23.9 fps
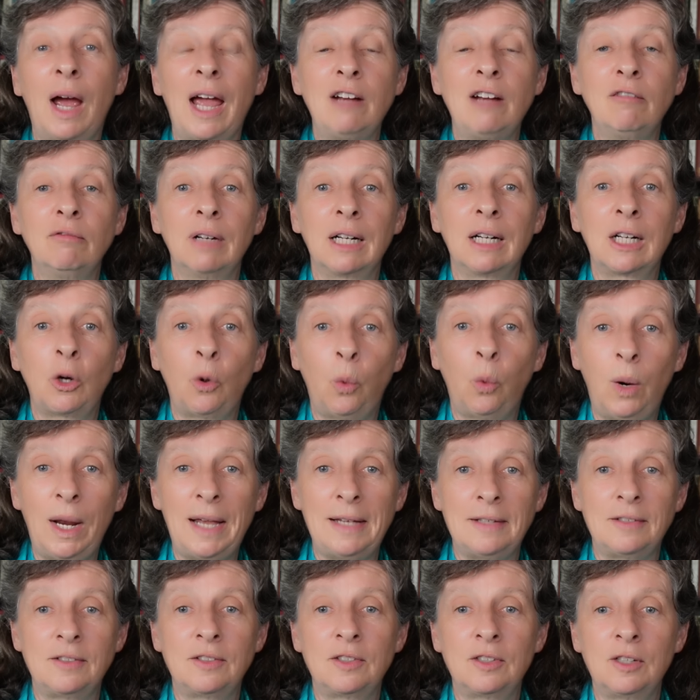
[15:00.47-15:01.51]
a
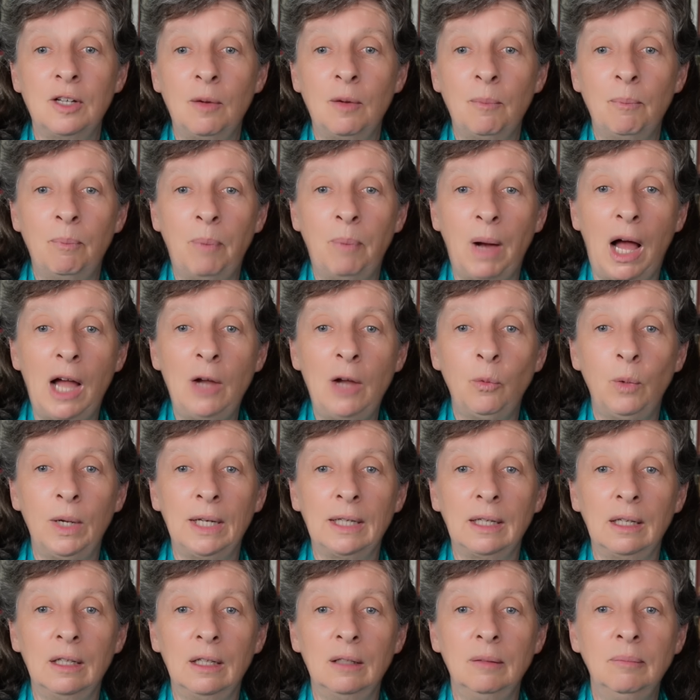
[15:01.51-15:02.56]
request by
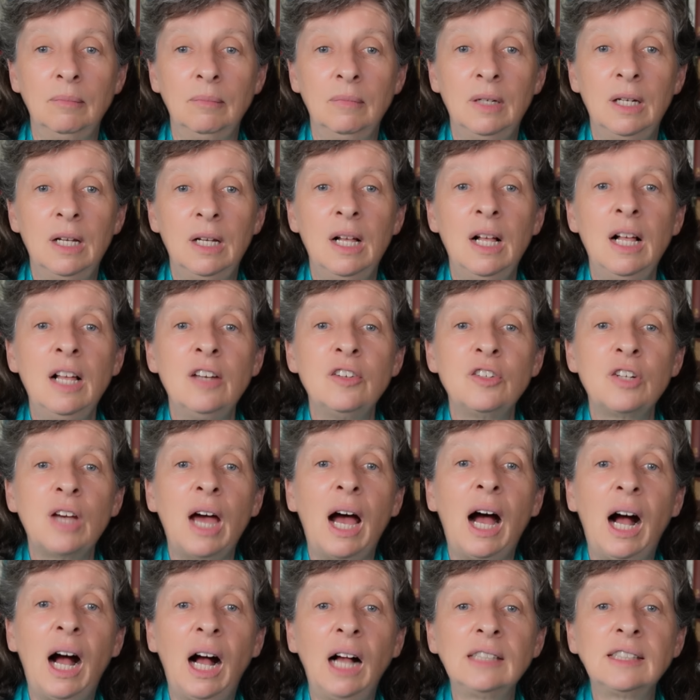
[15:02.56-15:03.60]
Whitlam to
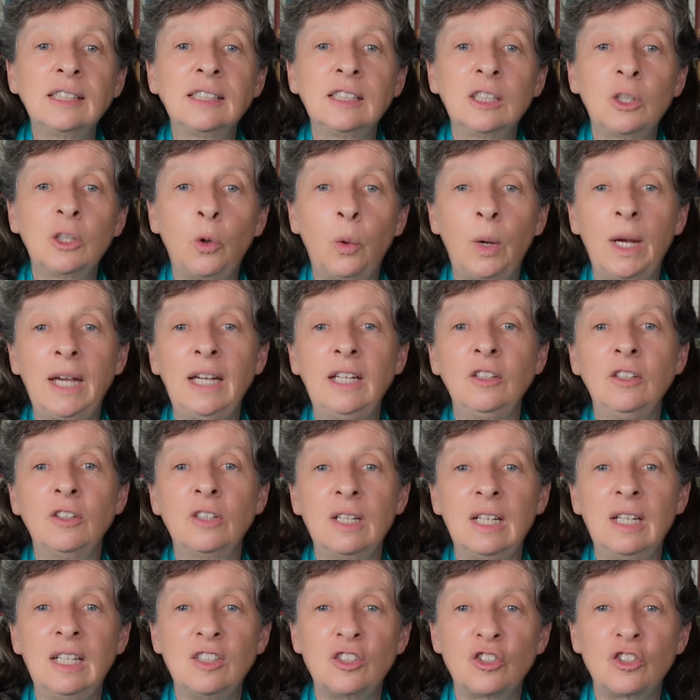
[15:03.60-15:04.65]
ask the Queen
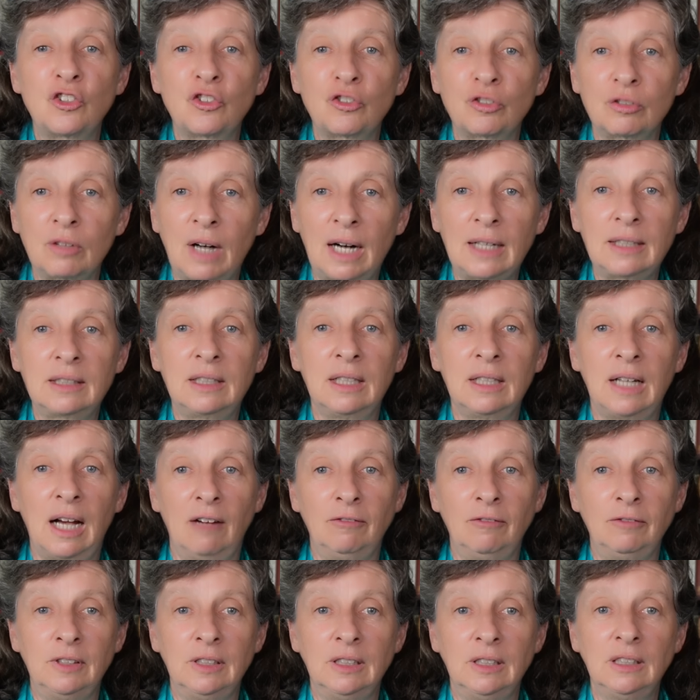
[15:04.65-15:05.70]
to instruct the
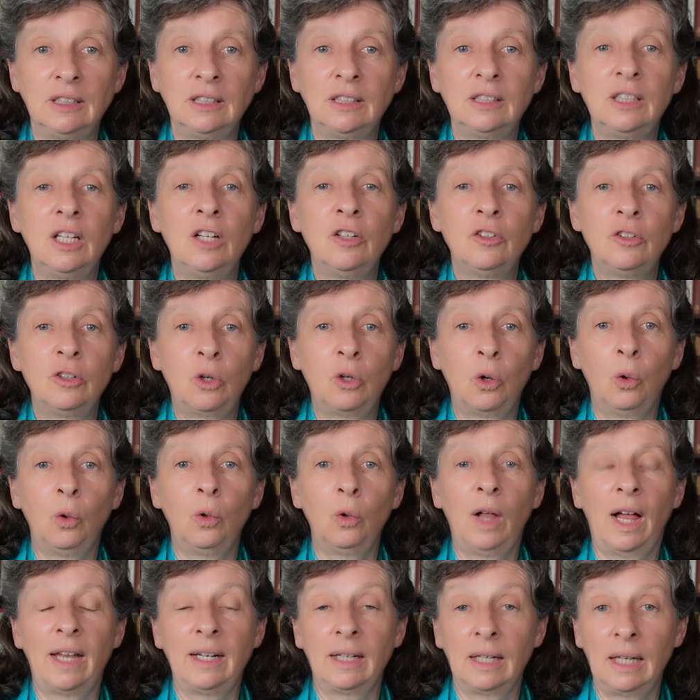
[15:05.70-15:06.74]
governors to
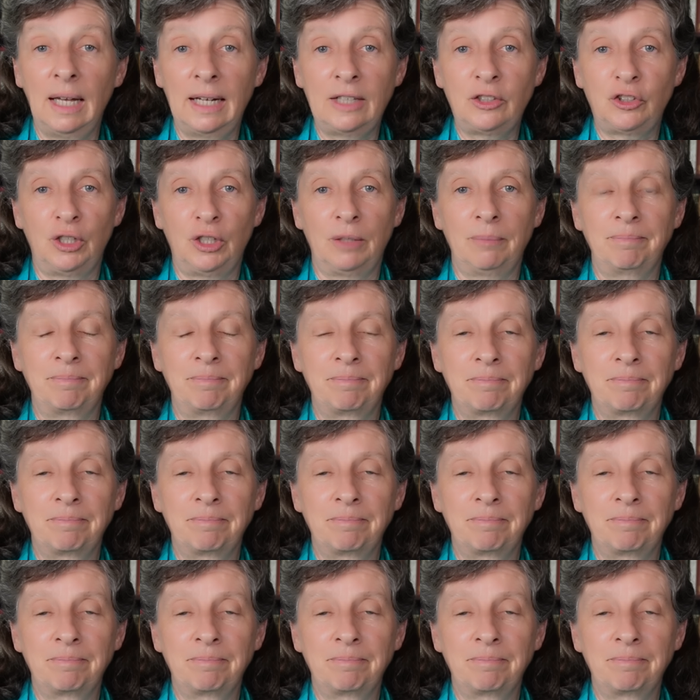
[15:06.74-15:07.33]
call an election.